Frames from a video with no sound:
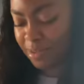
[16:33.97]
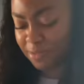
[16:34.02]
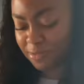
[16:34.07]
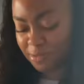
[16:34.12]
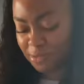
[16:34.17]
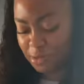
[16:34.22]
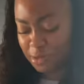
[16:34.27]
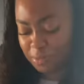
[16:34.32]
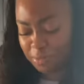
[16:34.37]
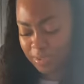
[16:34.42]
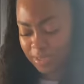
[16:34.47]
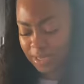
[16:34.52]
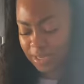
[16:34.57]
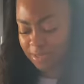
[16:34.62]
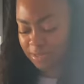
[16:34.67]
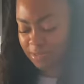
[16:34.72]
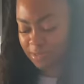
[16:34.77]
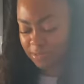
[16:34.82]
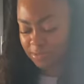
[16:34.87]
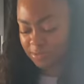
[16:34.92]
full
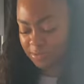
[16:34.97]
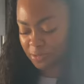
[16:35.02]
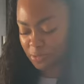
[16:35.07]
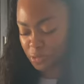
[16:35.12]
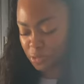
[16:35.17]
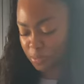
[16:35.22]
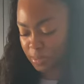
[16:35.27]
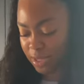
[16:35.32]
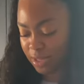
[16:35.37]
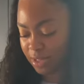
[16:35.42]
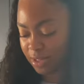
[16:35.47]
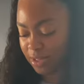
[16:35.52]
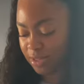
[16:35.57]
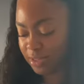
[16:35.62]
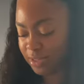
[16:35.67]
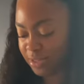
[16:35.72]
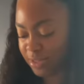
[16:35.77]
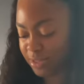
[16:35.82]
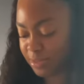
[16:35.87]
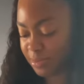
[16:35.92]
plate of food
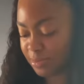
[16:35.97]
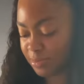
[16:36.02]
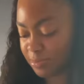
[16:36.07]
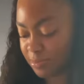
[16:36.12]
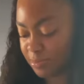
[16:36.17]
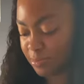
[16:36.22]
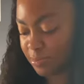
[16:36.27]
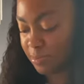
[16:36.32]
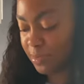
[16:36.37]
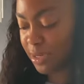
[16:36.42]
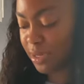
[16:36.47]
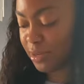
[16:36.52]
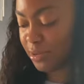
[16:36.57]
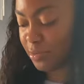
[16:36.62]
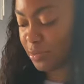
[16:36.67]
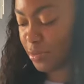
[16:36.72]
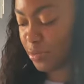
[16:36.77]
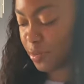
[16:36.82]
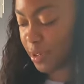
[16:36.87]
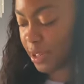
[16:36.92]
because I
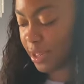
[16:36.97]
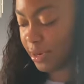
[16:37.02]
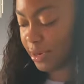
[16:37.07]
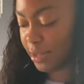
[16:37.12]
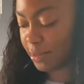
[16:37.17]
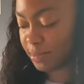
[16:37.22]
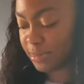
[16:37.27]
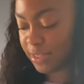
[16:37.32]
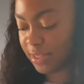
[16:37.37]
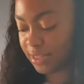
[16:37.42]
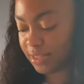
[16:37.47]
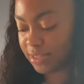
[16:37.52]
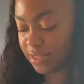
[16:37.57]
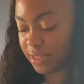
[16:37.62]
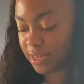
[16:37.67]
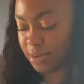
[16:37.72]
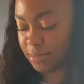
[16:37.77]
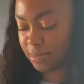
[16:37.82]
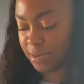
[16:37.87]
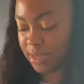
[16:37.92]
don't know why them that
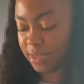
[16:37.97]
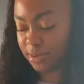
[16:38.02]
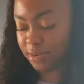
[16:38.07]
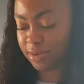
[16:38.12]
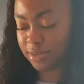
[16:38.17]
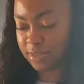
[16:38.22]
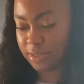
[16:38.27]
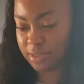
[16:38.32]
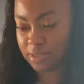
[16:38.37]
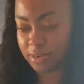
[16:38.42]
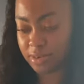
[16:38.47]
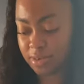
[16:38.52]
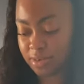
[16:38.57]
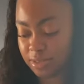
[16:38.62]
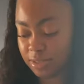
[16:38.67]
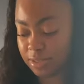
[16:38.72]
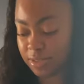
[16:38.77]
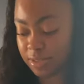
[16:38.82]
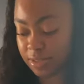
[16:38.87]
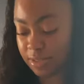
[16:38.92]
so are a
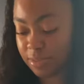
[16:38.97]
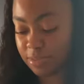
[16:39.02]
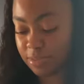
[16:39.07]
restaurant.